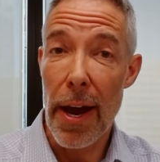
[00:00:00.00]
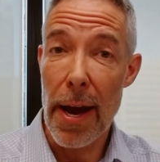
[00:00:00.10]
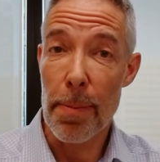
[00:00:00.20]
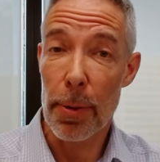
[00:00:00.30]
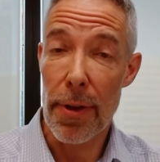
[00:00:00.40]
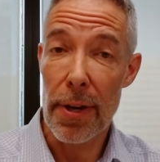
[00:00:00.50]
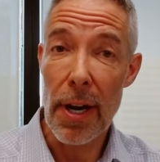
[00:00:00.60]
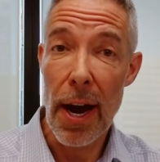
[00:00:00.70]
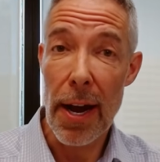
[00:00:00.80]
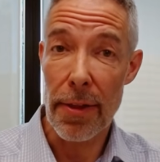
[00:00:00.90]
April the
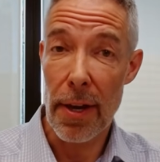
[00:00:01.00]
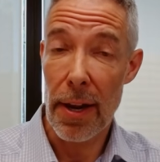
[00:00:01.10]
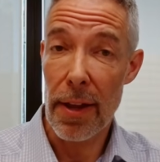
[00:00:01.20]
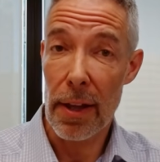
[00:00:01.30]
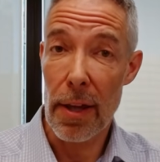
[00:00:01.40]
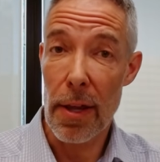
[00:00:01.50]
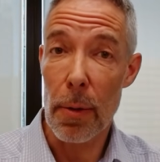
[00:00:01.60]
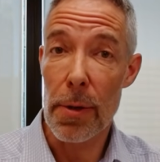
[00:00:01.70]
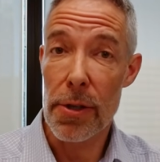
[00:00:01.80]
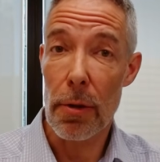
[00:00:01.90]
9th, and I think that there
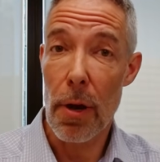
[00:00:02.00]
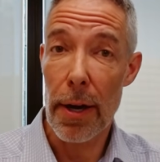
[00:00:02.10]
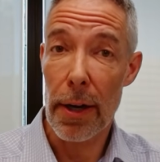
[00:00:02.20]
was a lot